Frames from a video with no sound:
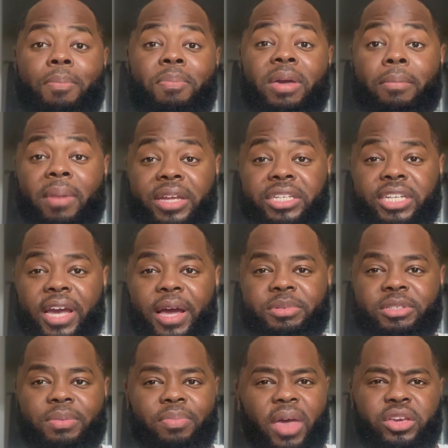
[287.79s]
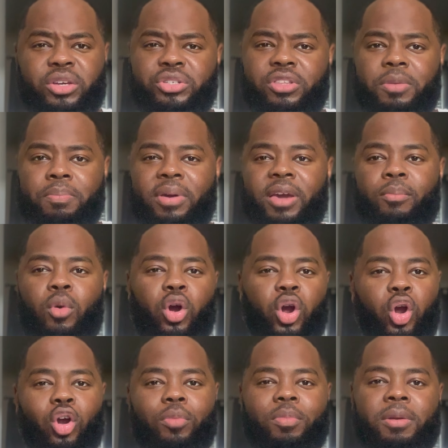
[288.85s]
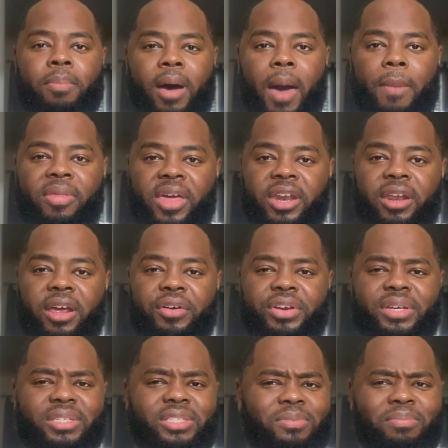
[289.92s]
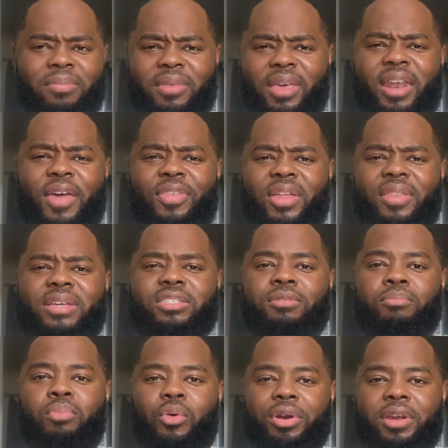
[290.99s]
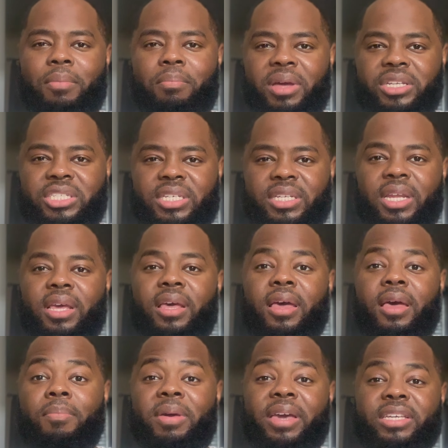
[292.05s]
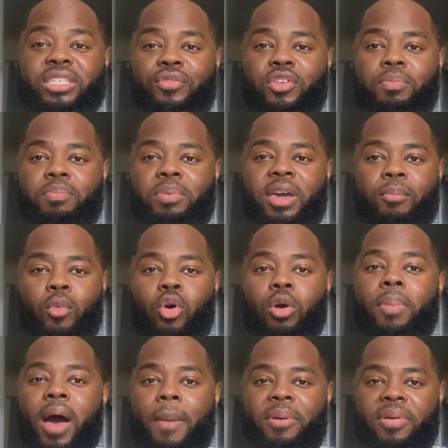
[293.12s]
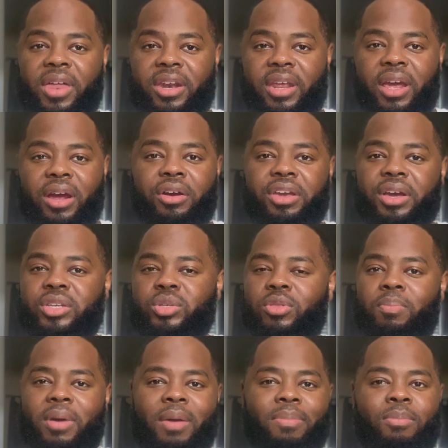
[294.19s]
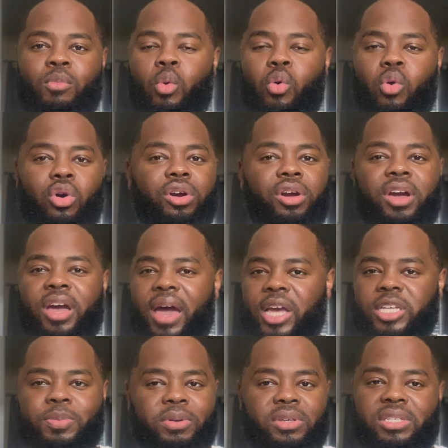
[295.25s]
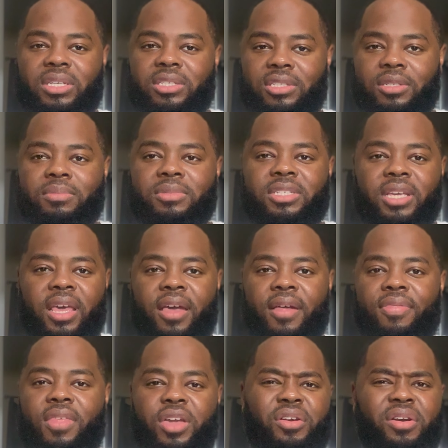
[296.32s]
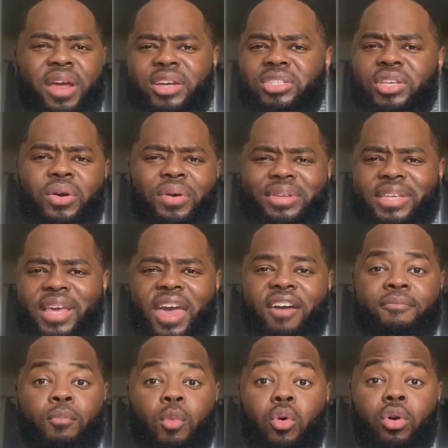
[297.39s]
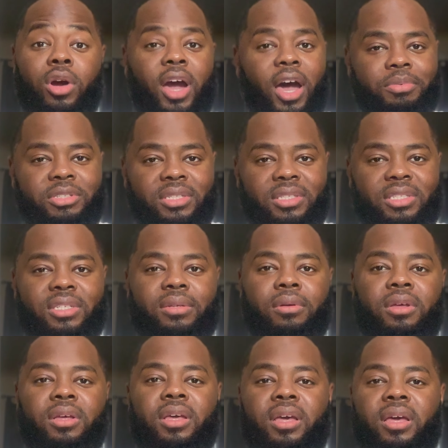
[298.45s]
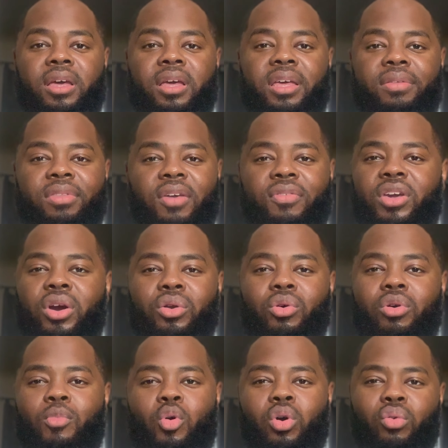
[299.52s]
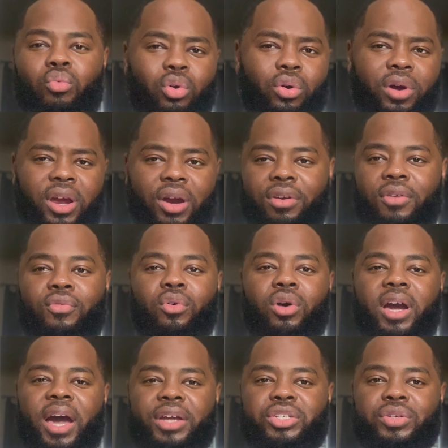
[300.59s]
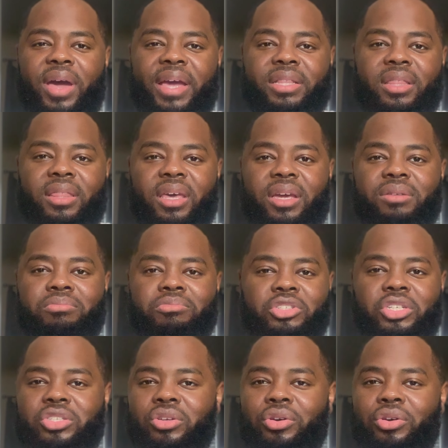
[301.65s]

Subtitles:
pick my jobs, I usually pick more urban populated areas. And I think that's important to mention, because if you pick more populated areas with maybe more hospital systems, then you're naturally going to have more options. If you go to a more rural area for a contract, then just know